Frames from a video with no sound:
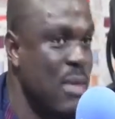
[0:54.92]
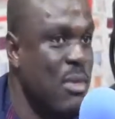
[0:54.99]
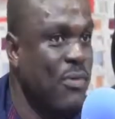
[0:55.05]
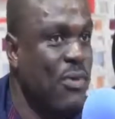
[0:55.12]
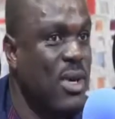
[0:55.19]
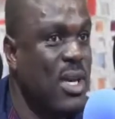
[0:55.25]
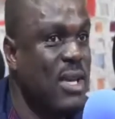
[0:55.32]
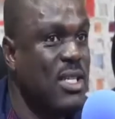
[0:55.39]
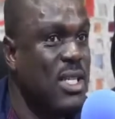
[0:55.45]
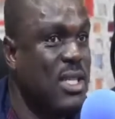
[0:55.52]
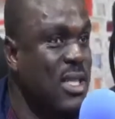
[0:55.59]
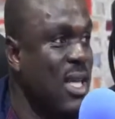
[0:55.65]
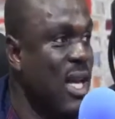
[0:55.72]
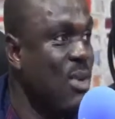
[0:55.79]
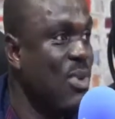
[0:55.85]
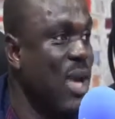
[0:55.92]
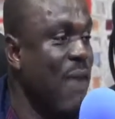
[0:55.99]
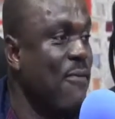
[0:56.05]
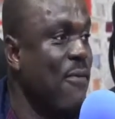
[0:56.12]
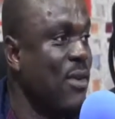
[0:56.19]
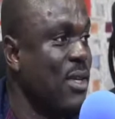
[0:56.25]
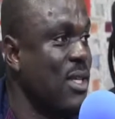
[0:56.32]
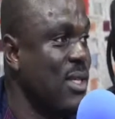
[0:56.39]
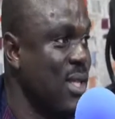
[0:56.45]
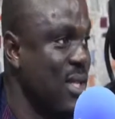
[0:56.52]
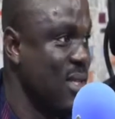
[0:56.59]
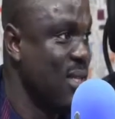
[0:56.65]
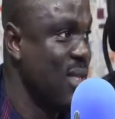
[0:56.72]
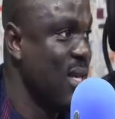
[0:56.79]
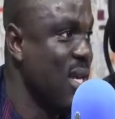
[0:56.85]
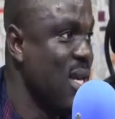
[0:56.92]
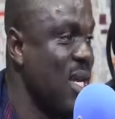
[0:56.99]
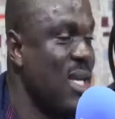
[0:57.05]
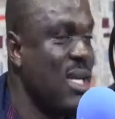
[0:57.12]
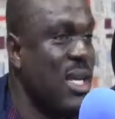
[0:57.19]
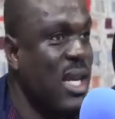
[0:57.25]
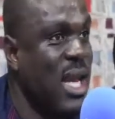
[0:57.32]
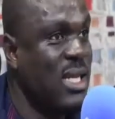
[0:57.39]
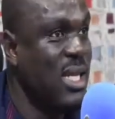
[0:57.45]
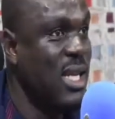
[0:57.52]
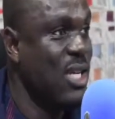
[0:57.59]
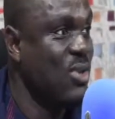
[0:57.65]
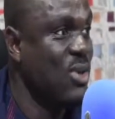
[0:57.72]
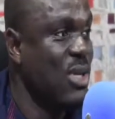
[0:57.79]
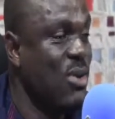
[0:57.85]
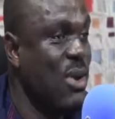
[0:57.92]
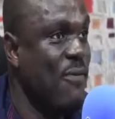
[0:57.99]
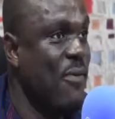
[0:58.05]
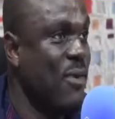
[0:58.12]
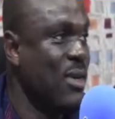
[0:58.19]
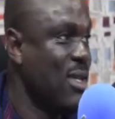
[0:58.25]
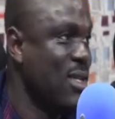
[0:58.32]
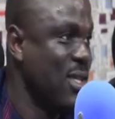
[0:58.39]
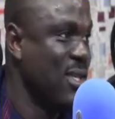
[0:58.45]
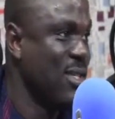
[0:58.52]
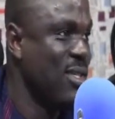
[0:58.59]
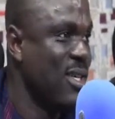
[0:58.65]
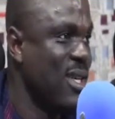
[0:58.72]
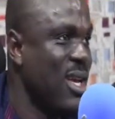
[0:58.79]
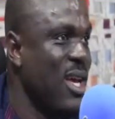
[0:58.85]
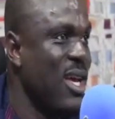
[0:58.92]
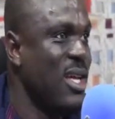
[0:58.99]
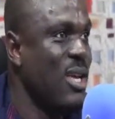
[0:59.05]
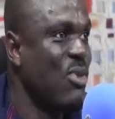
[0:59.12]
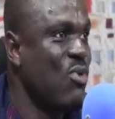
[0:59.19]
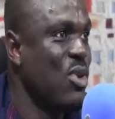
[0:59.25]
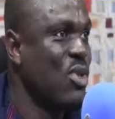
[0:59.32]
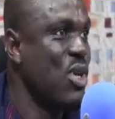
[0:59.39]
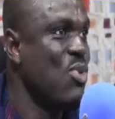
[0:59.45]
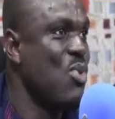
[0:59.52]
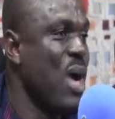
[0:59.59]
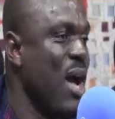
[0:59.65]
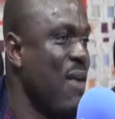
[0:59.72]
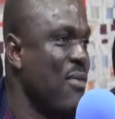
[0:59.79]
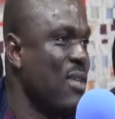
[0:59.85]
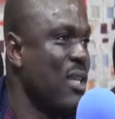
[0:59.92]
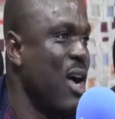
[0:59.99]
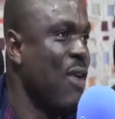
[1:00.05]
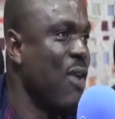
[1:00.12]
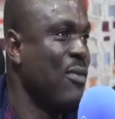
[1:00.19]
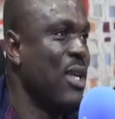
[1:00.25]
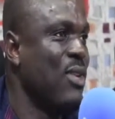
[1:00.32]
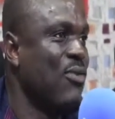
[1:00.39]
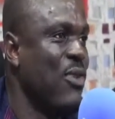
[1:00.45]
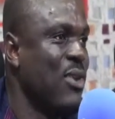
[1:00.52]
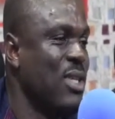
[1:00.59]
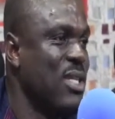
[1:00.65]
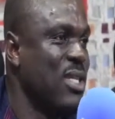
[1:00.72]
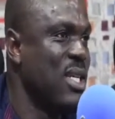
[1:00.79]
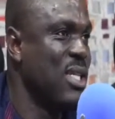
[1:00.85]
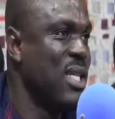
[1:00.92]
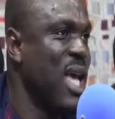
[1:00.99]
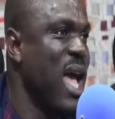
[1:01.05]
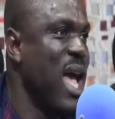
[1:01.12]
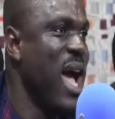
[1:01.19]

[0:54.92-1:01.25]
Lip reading: Before the 68, we have 46. In the last election, there were 46. The question you have is, of the 46,